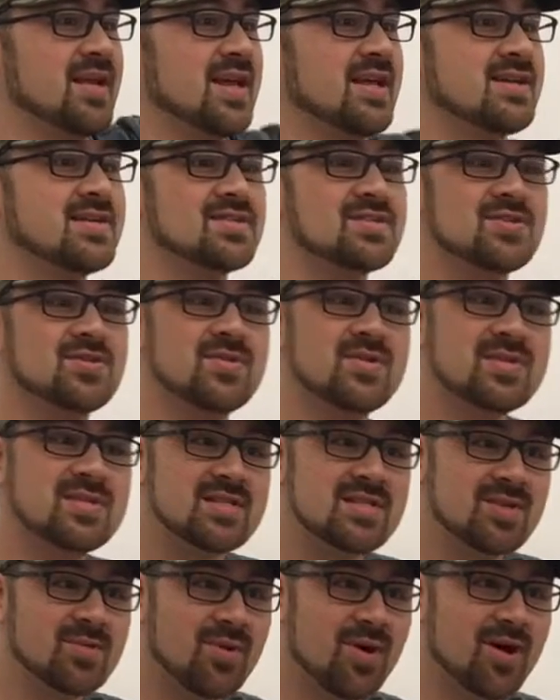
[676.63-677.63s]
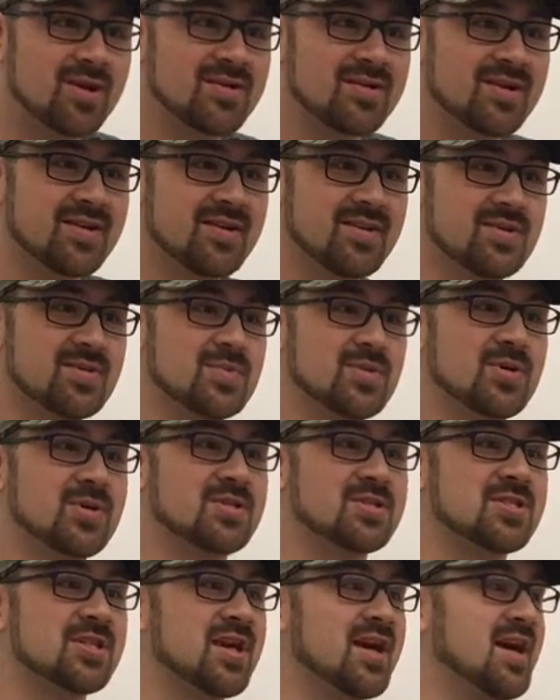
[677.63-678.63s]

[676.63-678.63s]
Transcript: And as soon as he walked out of the bush,